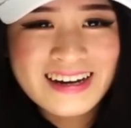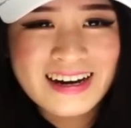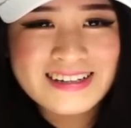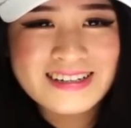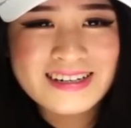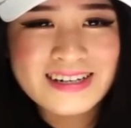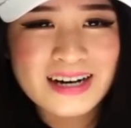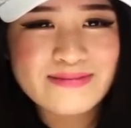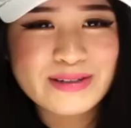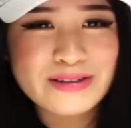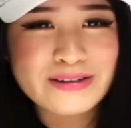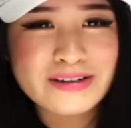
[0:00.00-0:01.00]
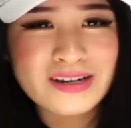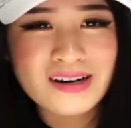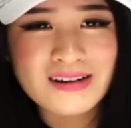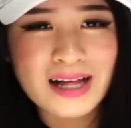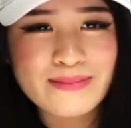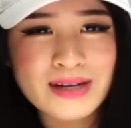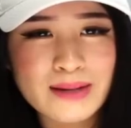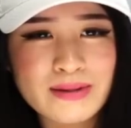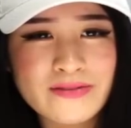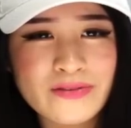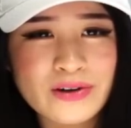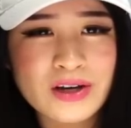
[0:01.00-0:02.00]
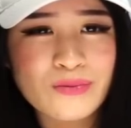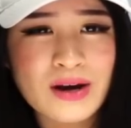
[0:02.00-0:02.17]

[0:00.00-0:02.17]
I need to come to you, girl. I'm coming for you.